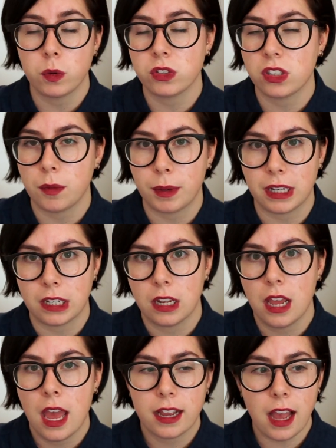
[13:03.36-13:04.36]
also been
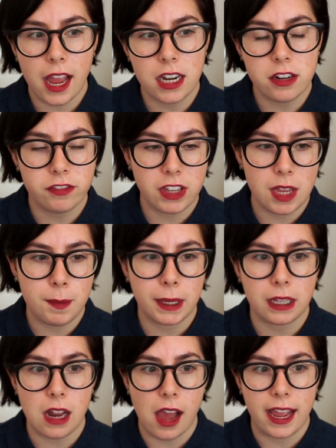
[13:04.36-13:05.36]
kind of
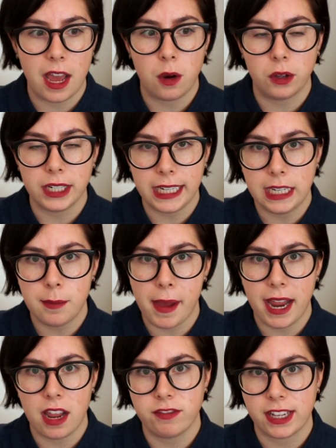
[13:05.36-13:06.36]
keeping an eye out on
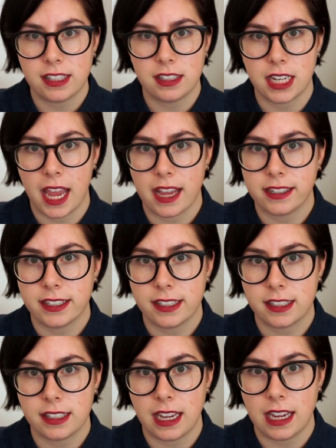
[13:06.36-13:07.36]
eBay and Vestiaire to
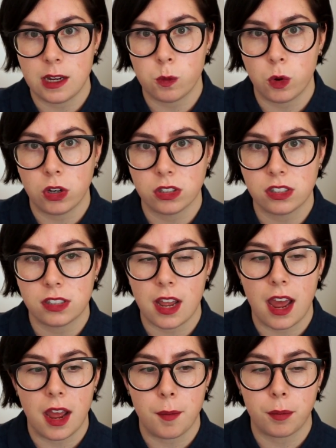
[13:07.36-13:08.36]
see what
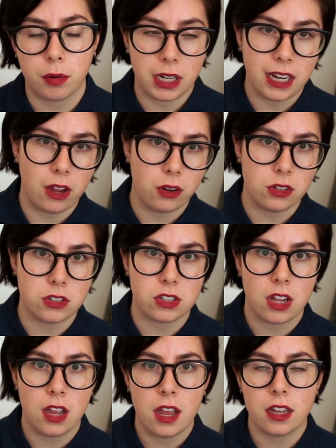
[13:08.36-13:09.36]

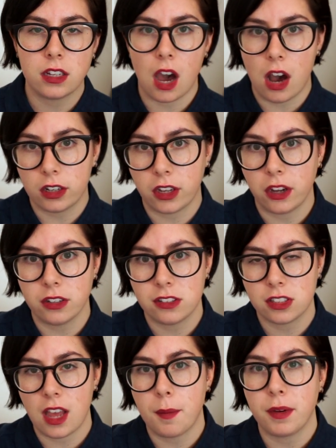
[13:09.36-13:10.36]
pre-owned car
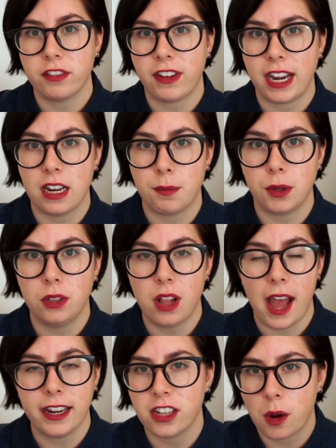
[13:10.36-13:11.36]
coats come
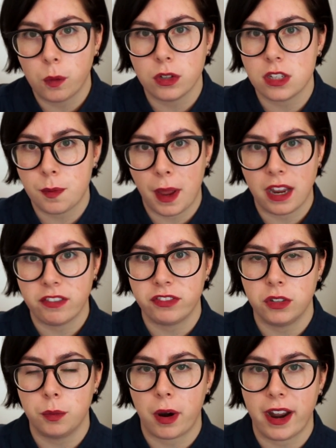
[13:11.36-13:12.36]
available. I don't want to pay
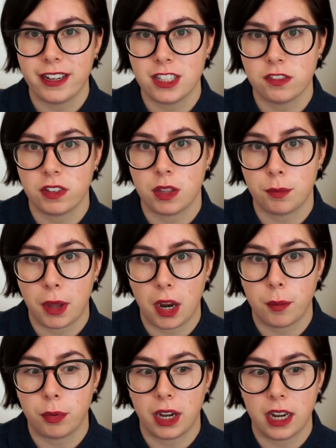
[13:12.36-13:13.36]
full price for the
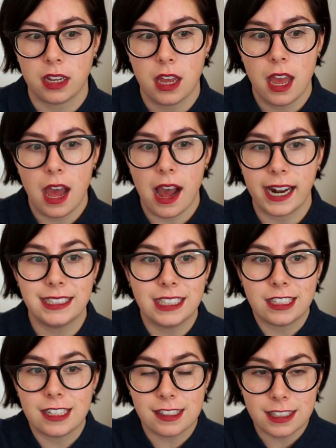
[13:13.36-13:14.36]
Burberry. I
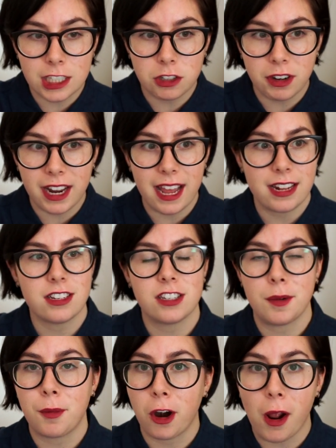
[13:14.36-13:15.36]
did consider it.
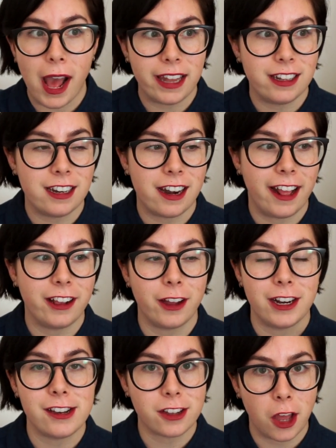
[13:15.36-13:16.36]
Tomorrow Alan and I are
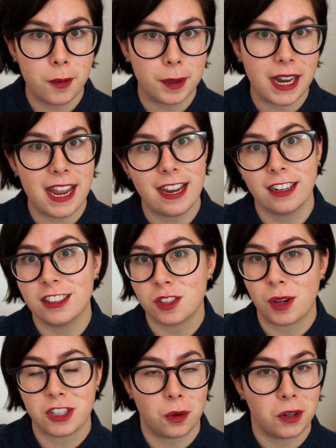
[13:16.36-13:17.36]
going to Copenhagen,
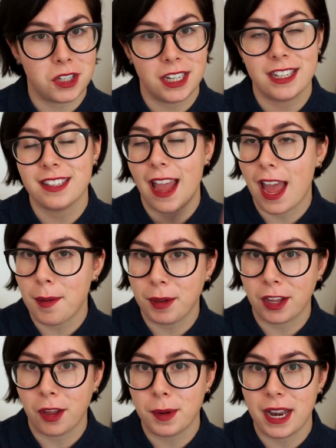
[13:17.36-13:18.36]
so whilst you're watching this, I am
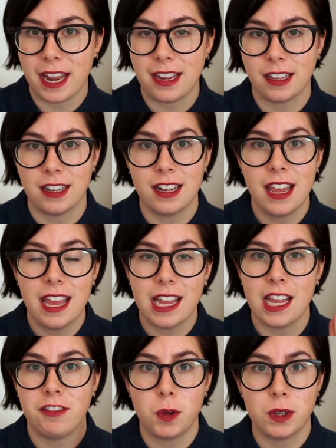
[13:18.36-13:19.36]
in Copenhagen.
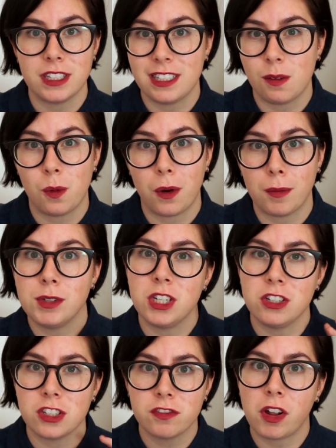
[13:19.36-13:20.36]
If you want to see what we're up
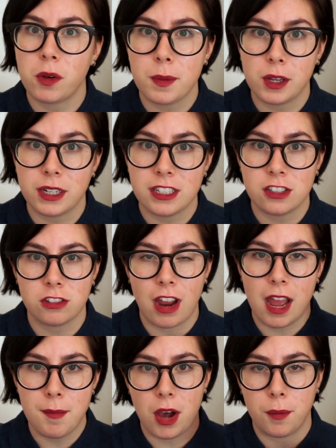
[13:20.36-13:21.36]
to, just follow me on
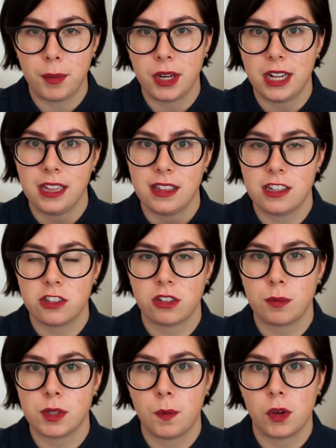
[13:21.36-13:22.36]
Instagram. I'll put it in the
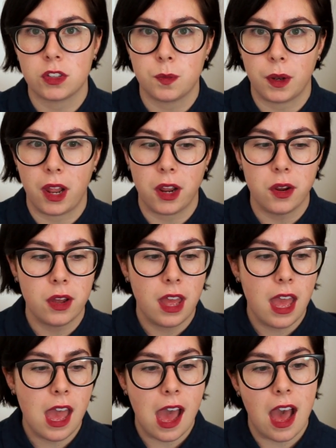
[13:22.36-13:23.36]
description box below.
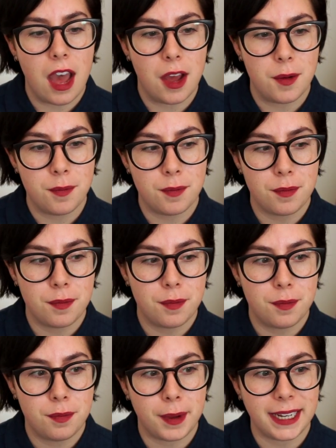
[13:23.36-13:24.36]

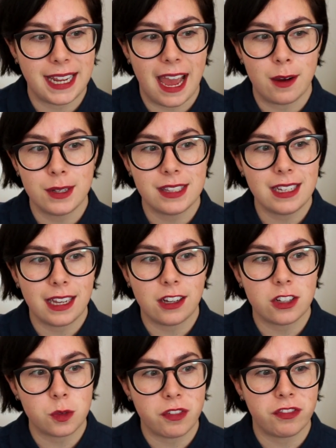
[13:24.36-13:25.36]
But yeah, I was thinking
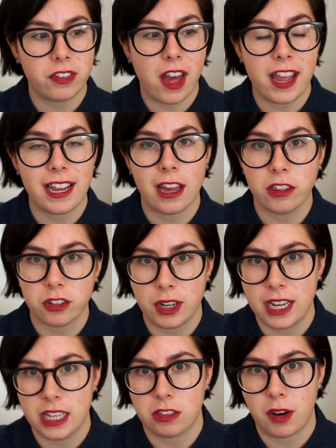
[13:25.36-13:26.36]
because we're flying out through
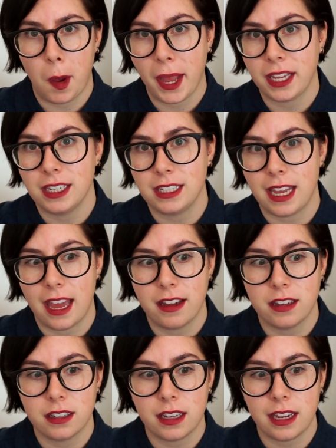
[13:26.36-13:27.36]
Heathrow, I could
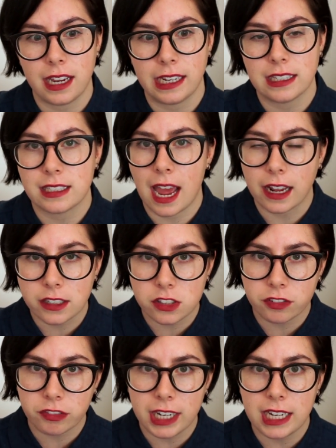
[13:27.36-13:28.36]
get it
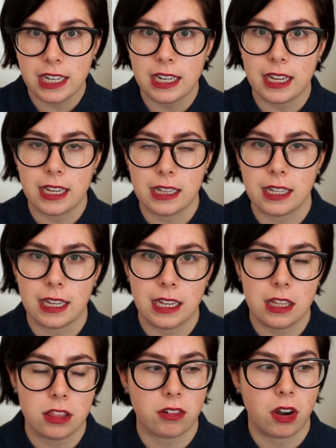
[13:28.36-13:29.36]
tax-free in the
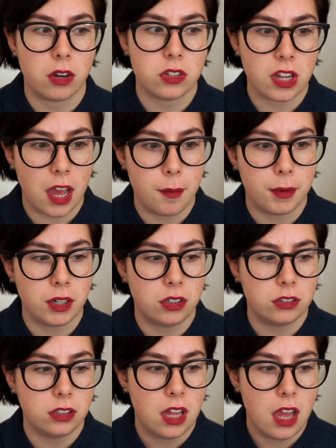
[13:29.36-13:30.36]
Heathrow
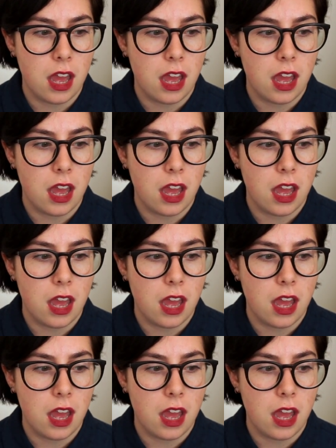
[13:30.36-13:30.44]
terminal,